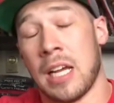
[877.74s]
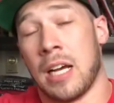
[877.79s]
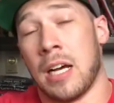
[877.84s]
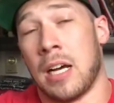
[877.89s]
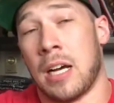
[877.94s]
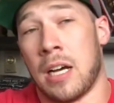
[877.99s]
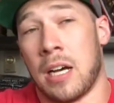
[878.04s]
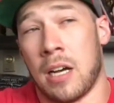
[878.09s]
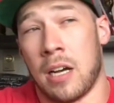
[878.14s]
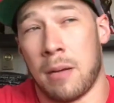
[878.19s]

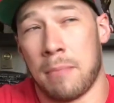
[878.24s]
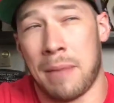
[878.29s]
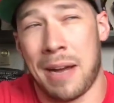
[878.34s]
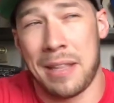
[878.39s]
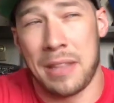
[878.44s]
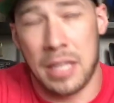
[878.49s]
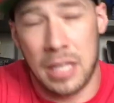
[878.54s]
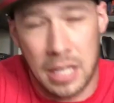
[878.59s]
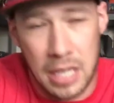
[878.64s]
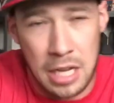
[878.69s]
I
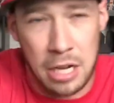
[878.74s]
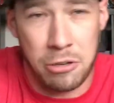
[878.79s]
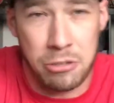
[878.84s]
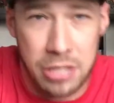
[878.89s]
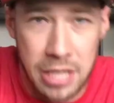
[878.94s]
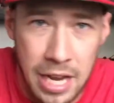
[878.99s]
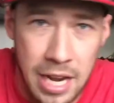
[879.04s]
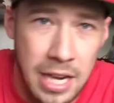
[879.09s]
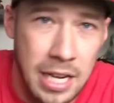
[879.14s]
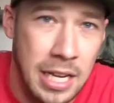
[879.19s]
think,
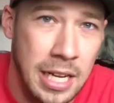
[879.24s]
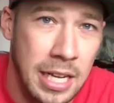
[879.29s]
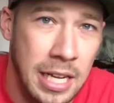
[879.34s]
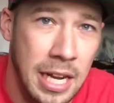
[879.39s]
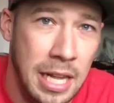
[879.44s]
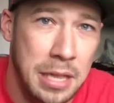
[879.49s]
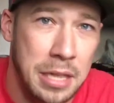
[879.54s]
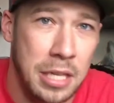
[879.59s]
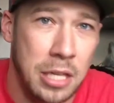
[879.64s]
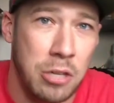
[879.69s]
entertaining, and
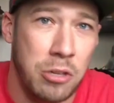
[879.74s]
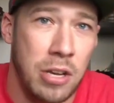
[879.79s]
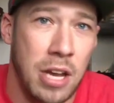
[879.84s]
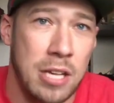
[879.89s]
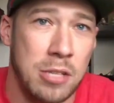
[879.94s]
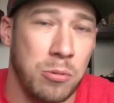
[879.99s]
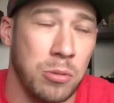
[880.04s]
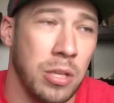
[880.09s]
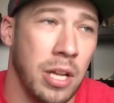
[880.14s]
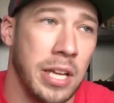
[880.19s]
I think you
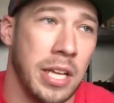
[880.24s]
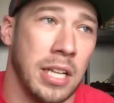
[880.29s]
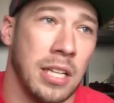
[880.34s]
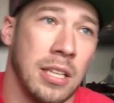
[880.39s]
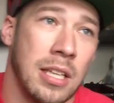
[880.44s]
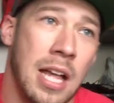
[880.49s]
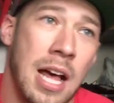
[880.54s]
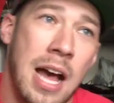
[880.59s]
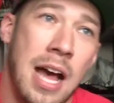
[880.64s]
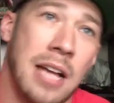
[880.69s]
guys will like it a
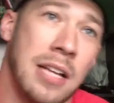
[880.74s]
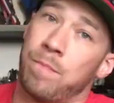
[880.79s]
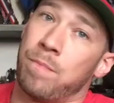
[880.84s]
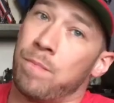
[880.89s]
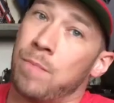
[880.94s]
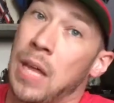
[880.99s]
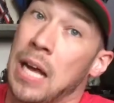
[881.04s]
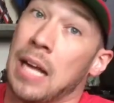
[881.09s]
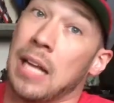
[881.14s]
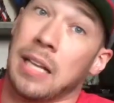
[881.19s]
lot.
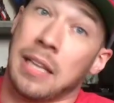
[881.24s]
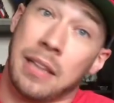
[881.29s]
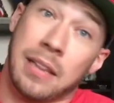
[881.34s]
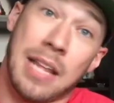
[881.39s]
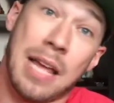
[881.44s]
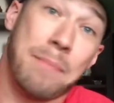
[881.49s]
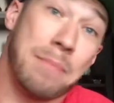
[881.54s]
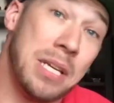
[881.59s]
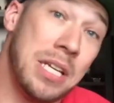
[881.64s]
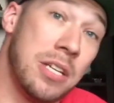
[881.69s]

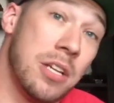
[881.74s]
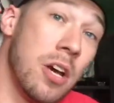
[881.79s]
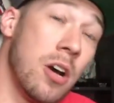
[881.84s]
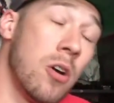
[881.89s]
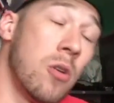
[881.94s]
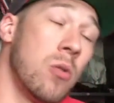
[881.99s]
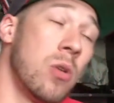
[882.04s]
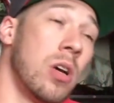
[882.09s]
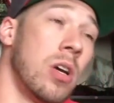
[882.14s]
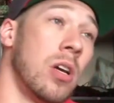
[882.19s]
Let me
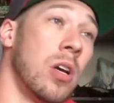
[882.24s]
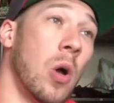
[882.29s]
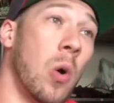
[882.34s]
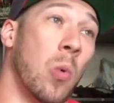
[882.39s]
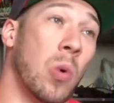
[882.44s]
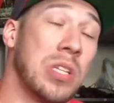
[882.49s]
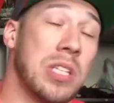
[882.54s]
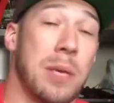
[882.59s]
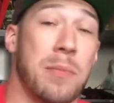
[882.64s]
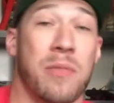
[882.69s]
know
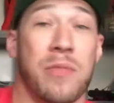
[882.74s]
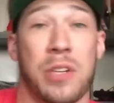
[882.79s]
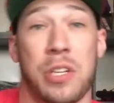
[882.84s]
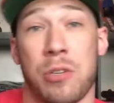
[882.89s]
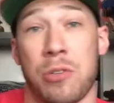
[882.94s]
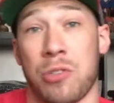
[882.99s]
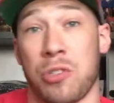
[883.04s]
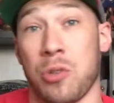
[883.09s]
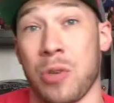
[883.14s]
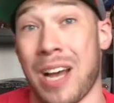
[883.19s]
what type of
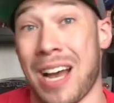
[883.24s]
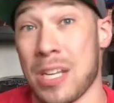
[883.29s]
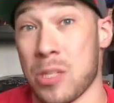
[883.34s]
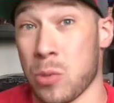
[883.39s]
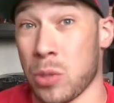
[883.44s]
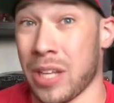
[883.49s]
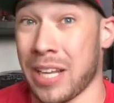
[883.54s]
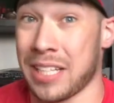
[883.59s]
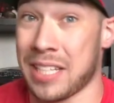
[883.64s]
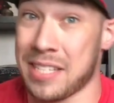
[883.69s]
videos you guys
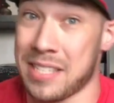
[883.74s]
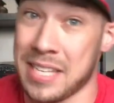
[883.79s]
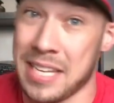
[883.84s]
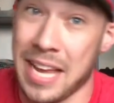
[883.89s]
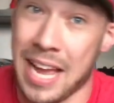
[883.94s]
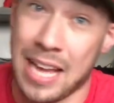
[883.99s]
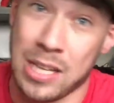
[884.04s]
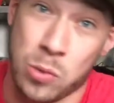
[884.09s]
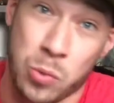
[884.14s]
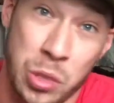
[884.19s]
would like to
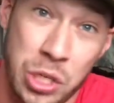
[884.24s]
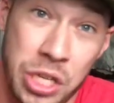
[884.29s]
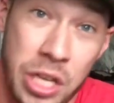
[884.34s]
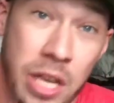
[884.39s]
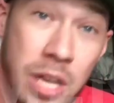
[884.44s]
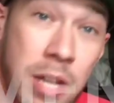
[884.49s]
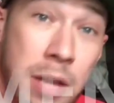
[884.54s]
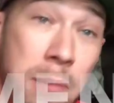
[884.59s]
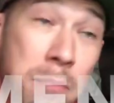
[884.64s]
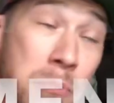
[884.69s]
see as
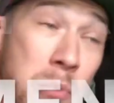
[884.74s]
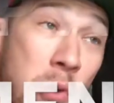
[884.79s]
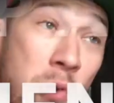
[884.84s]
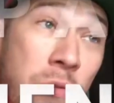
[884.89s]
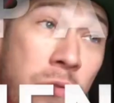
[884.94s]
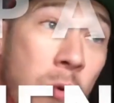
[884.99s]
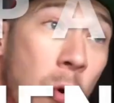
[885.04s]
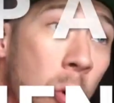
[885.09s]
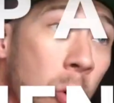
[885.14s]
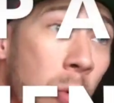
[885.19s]
we
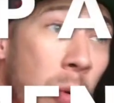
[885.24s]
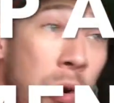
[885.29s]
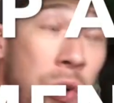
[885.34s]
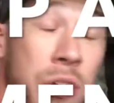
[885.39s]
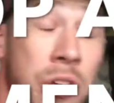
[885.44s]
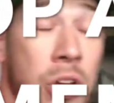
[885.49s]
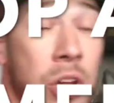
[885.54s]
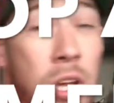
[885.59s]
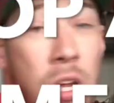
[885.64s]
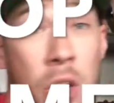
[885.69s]
move
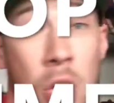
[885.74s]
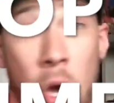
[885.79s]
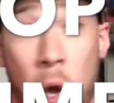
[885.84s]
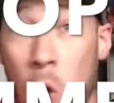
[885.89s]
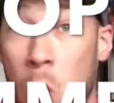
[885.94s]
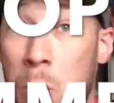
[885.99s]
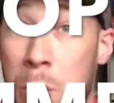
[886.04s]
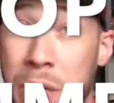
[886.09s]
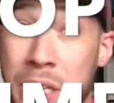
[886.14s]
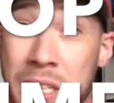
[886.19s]
forward,
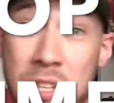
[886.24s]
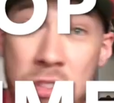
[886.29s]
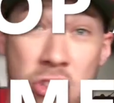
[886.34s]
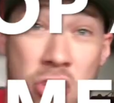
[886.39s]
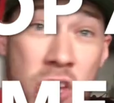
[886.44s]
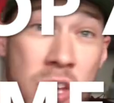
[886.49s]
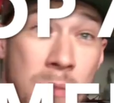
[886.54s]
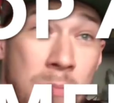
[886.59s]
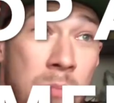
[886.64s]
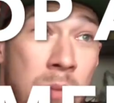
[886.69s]
opening the
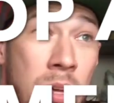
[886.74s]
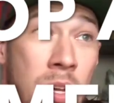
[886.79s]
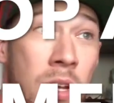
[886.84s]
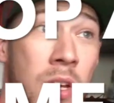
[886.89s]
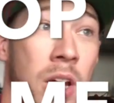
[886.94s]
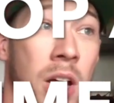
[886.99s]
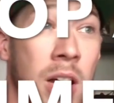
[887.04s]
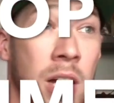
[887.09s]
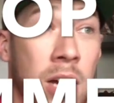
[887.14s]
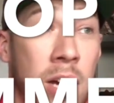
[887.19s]
gym.
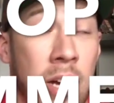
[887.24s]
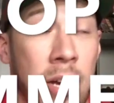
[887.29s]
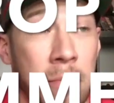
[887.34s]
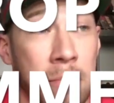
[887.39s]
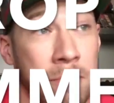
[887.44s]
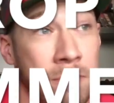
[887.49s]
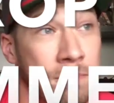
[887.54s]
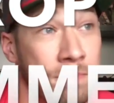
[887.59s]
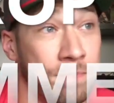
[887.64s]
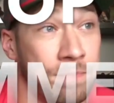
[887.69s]

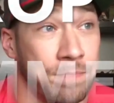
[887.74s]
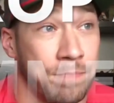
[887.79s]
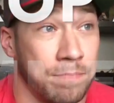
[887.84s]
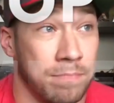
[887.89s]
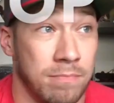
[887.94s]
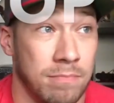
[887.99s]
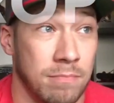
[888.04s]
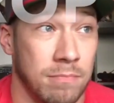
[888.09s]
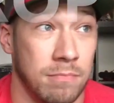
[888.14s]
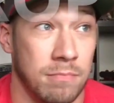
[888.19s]

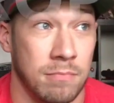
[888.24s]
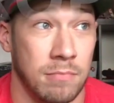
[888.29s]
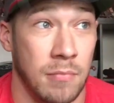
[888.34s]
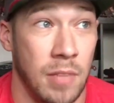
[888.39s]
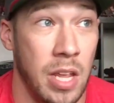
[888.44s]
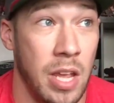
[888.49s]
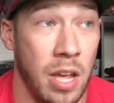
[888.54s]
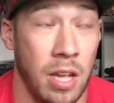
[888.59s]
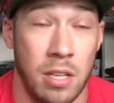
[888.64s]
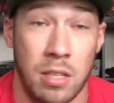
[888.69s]

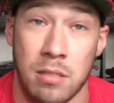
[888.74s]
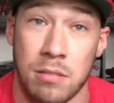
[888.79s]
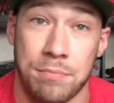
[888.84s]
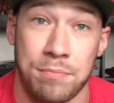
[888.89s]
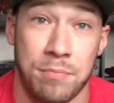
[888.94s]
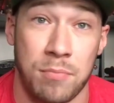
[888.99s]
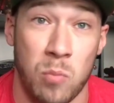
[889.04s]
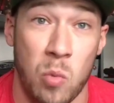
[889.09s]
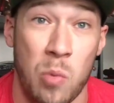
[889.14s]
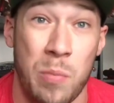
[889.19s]
Yeah,
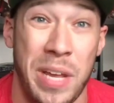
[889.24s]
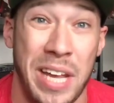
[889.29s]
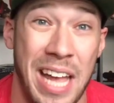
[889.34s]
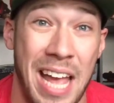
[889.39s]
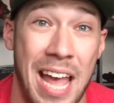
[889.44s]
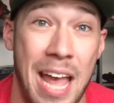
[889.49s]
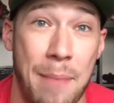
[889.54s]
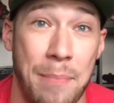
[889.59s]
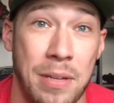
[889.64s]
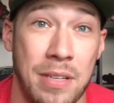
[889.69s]
we'll make it
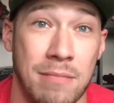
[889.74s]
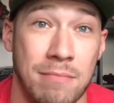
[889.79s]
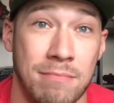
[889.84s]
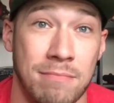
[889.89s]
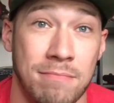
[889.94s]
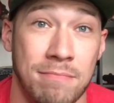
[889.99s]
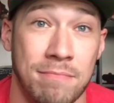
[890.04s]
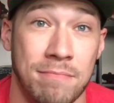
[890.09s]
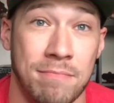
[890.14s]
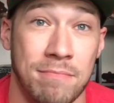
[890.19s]
happen.
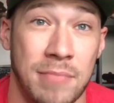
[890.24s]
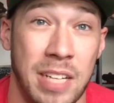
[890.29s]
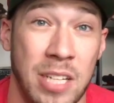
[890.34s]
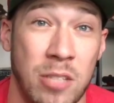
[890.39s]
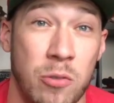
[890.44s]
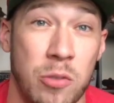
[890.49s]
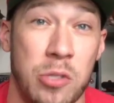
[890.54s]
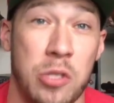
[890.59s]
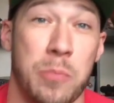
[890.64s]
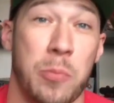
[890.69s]

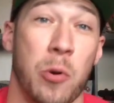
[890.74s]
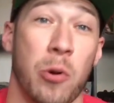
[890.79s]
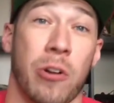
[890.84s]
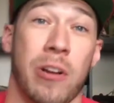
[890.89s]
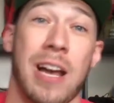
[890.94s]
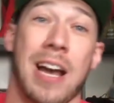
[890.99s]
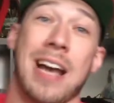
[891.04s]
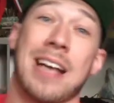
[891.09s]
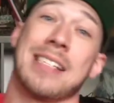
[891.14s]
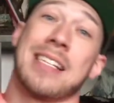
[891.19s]
Thanks for the support,
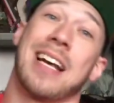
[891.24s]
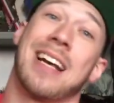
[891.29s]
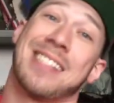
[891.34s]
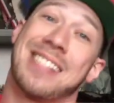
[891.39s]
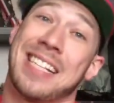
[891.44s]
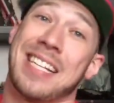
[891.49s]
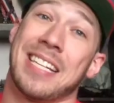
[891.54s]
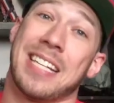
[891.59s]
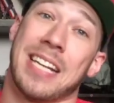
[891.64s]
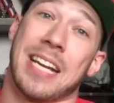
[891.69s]
guys. I'll
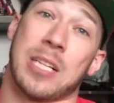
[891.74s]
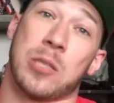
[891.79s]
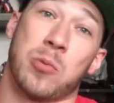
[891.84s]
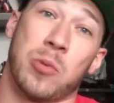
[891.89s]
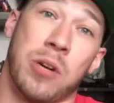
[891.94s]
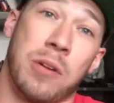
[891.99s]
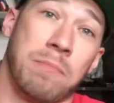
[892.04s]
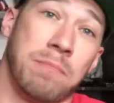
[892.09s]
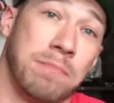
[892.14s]
see you in the next one.